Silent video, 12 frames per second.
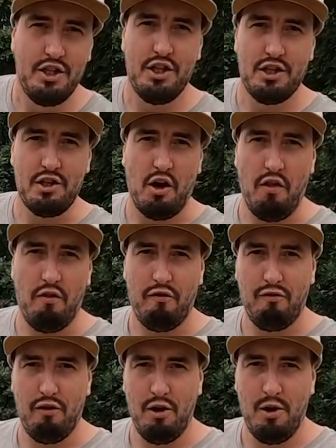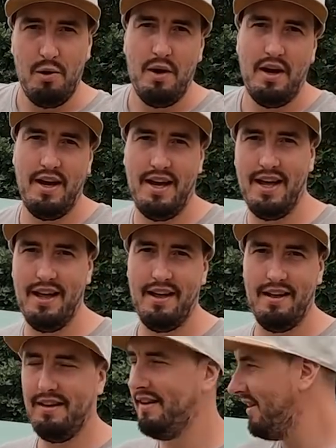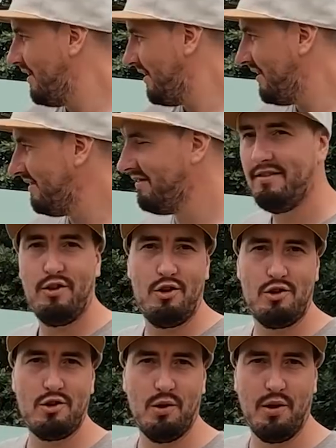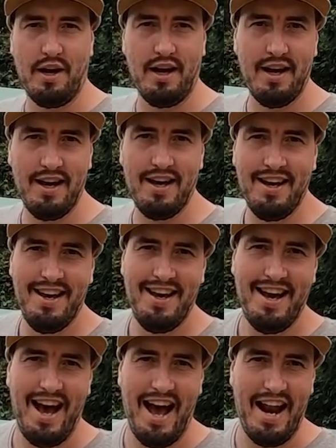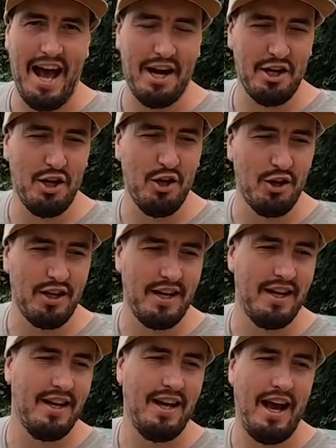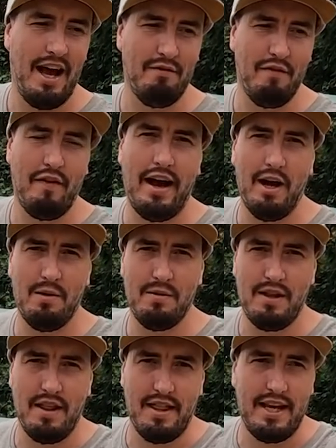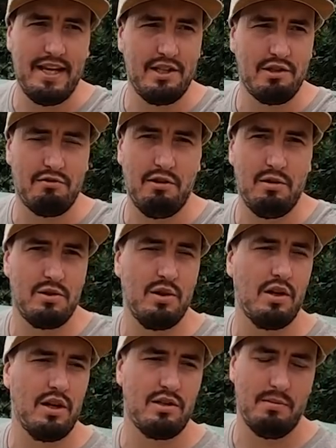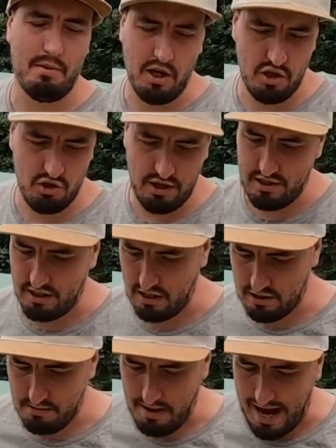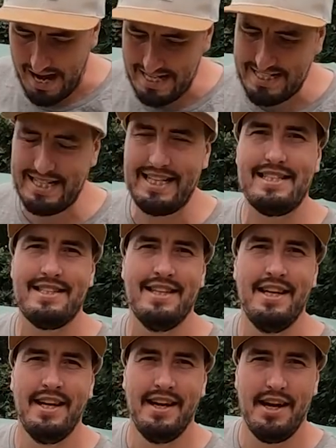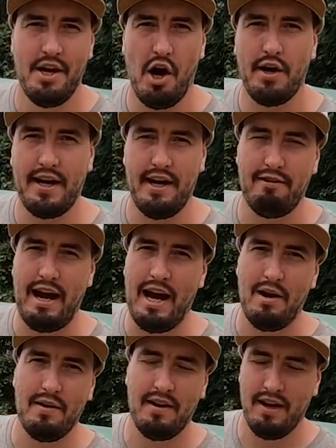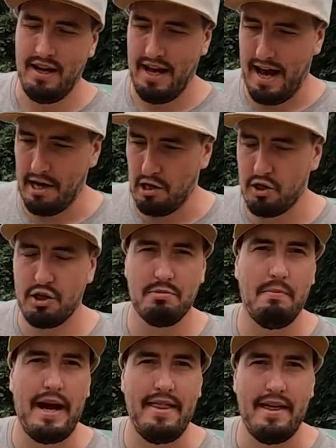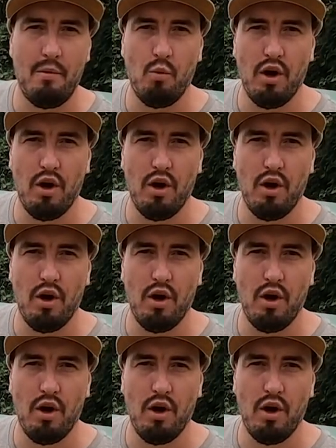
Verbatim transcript: just gone through the sauna and had a look and found these screws so I've got some hundreds, I've got some 80s knocking around and I'll just make them